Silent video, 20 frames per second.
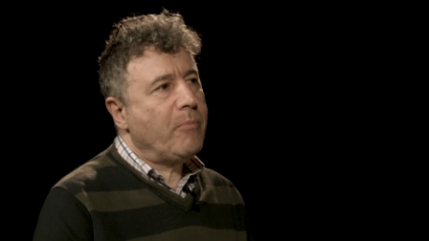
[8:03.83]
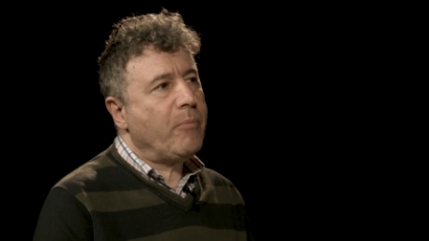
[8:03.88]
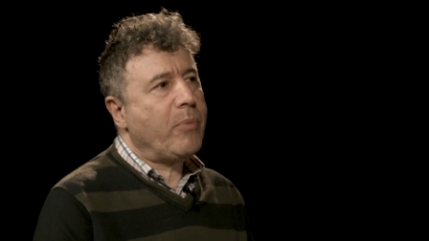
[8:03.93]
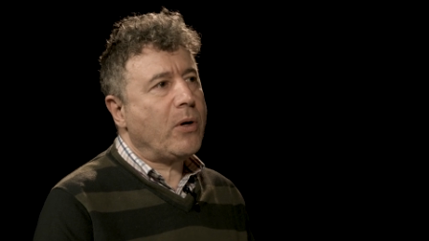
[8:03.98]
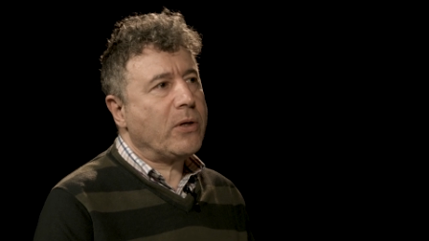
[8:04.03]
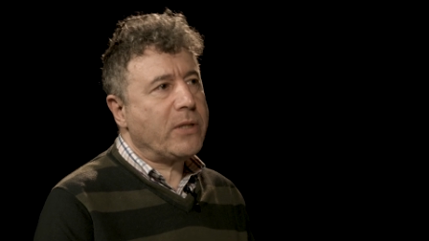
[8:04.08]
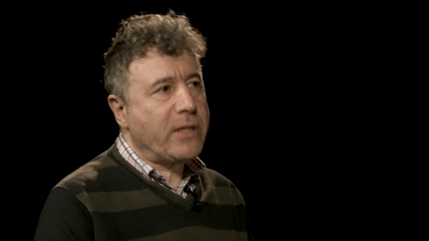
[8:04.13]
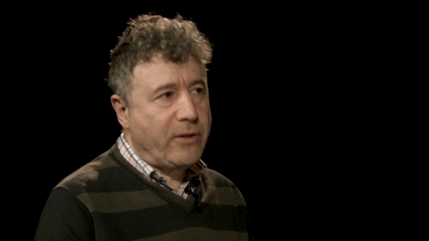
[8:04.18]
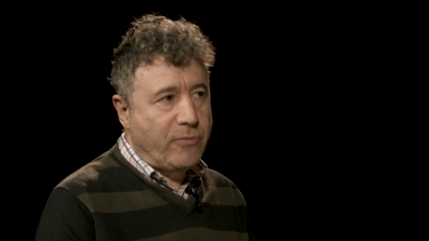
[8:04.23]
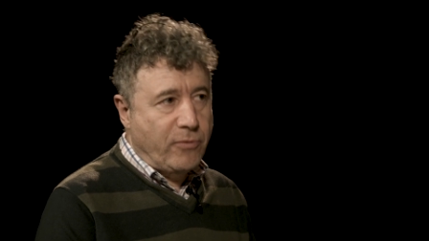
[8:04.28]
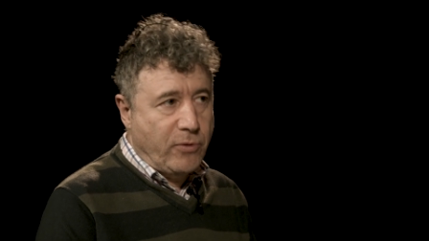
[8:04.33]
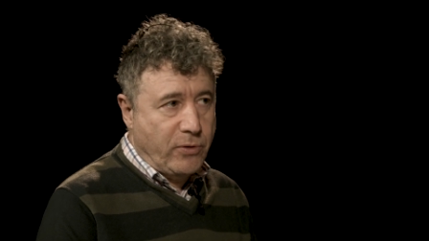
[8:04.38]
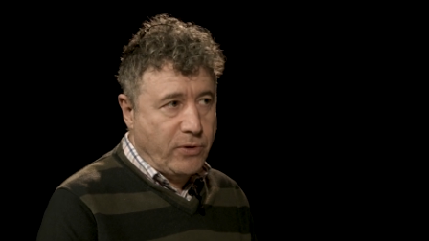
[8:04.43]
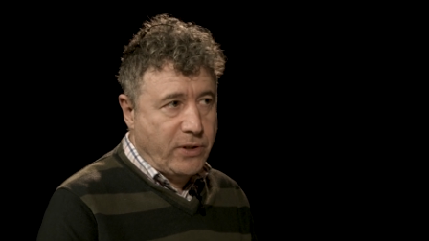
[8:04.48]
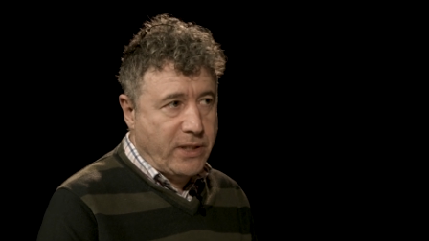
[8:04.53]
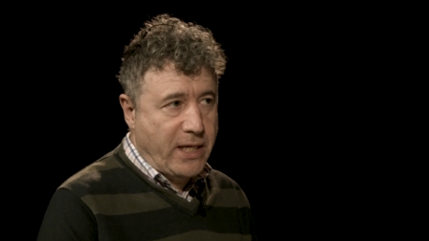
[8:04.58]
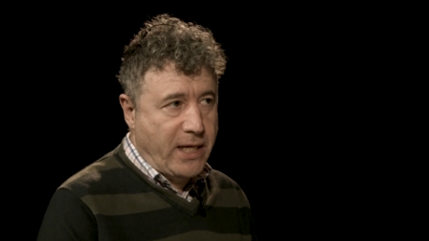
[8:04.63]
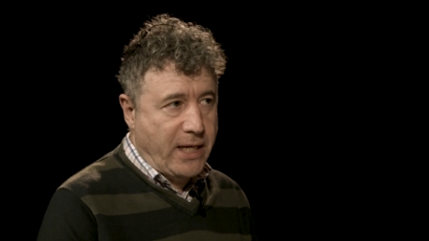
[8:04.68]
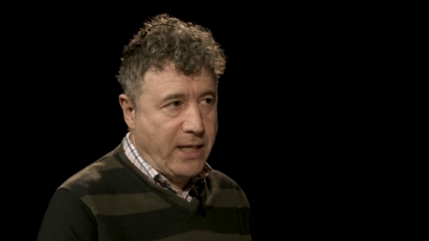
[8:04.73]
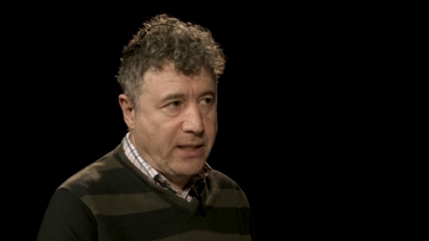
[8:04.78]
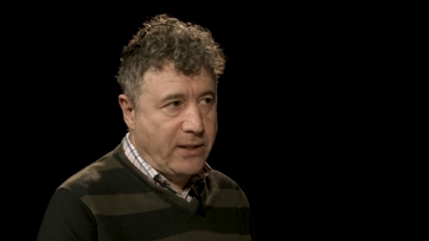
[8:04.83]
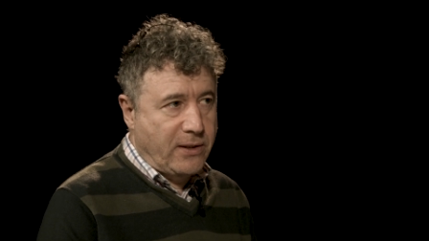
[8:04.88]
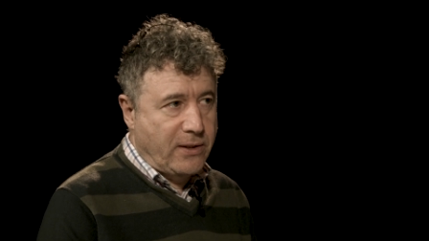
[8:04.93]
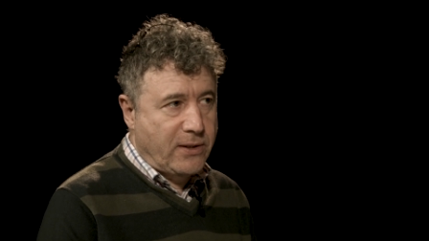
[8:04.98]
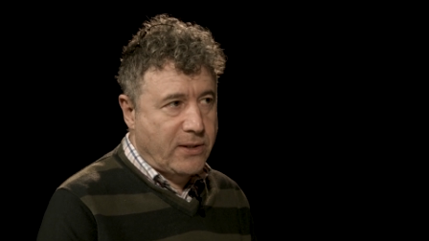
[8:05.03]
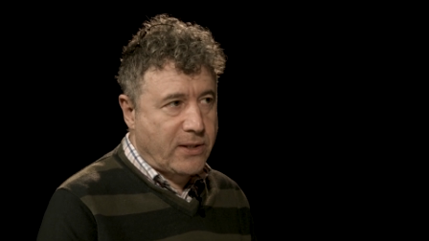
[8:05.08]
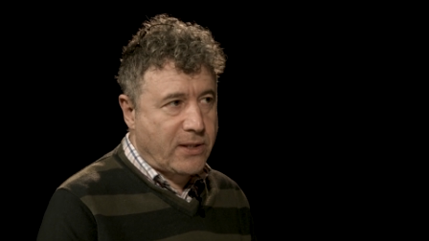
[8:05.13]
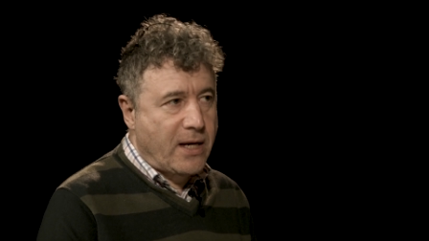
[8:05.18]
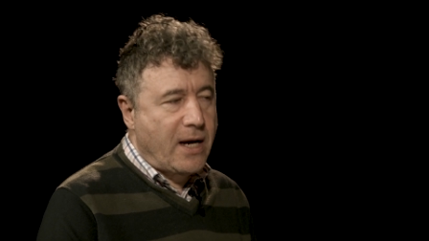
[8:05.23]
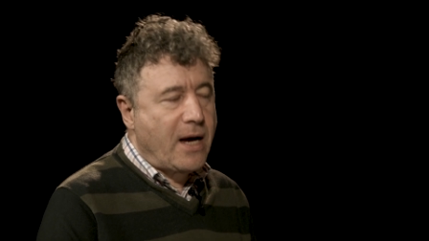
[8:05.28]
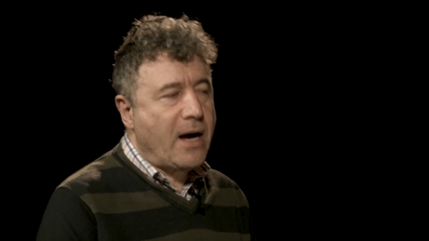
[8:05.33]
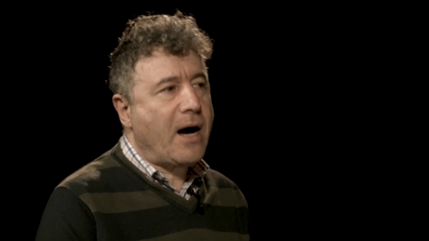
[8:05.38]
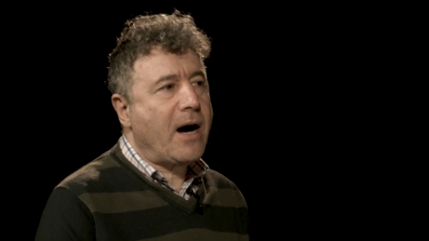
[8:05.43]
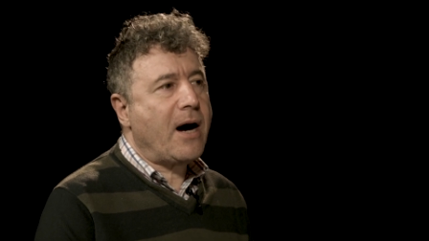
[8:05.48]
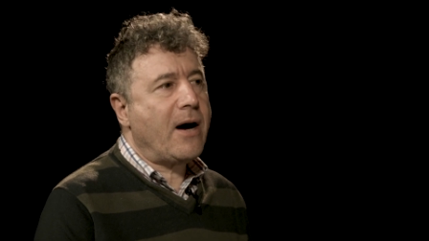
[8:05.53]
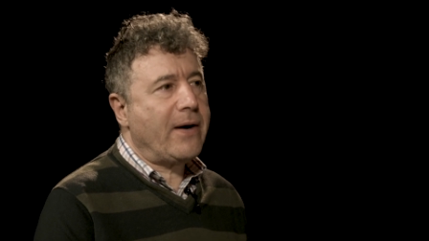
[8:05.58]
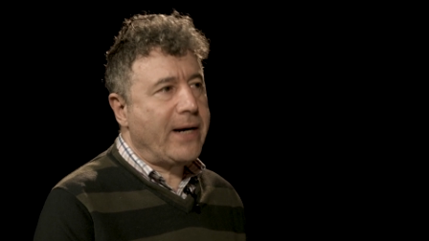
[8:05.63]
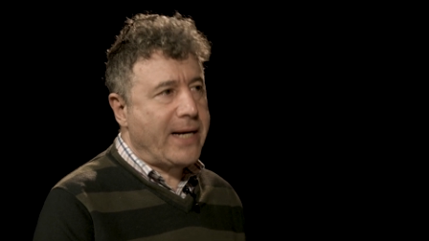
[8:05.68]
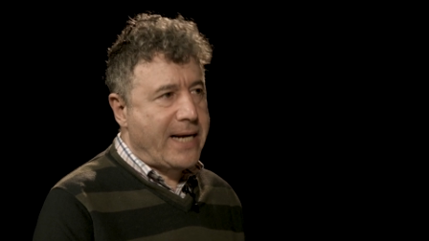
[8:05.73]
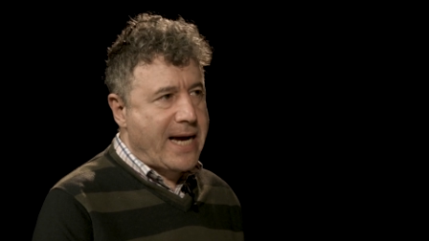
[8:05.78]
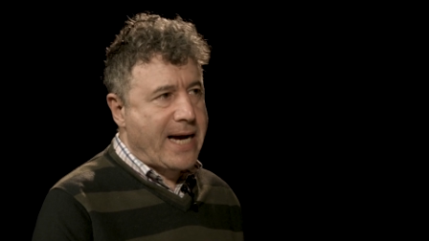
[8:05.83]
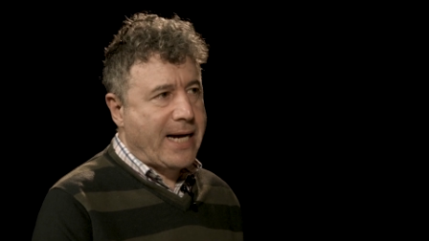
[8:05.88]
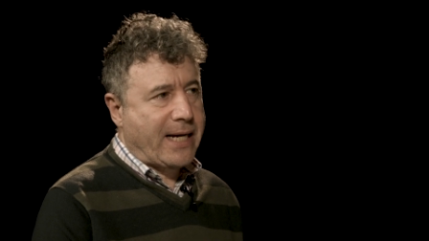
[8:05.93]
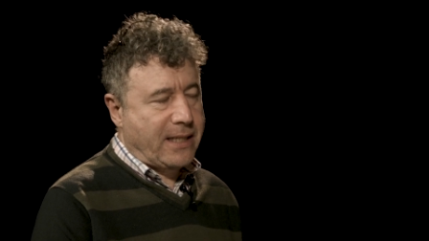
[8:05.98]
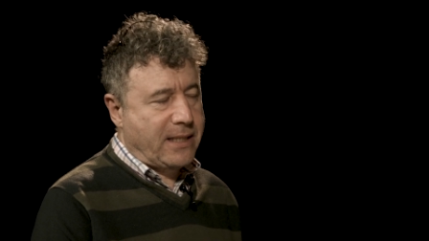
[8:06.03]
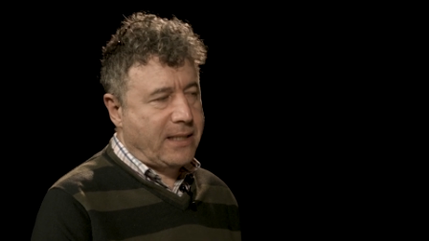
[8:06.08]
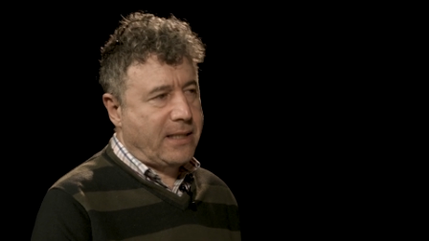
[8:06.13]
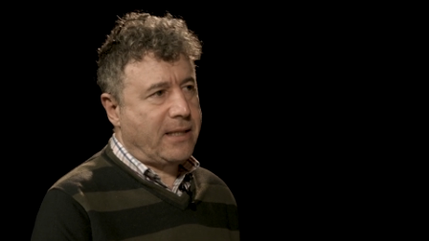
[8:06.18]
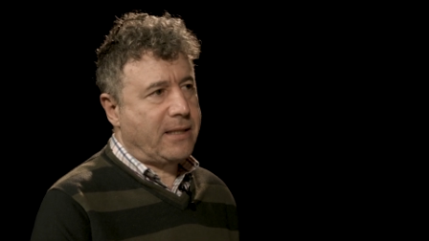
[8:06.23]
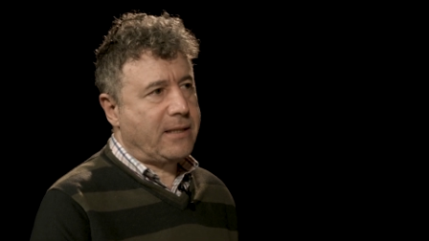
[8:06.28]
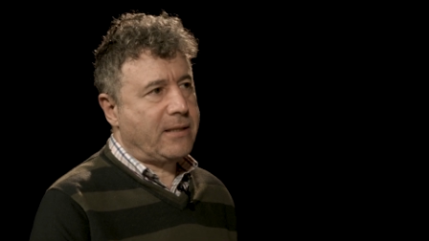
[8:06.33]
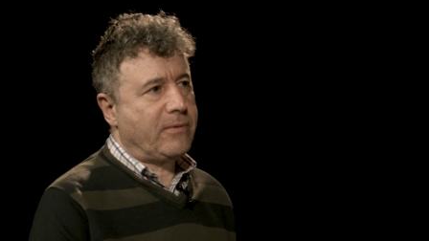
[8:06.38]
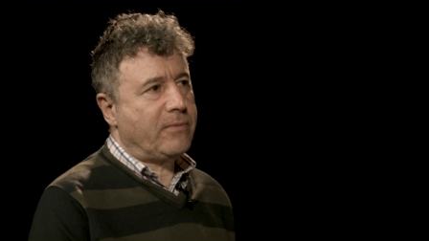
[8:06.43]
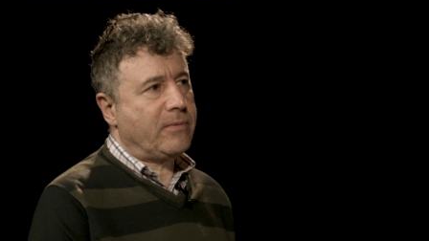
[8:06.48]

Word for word: body routines are enacted.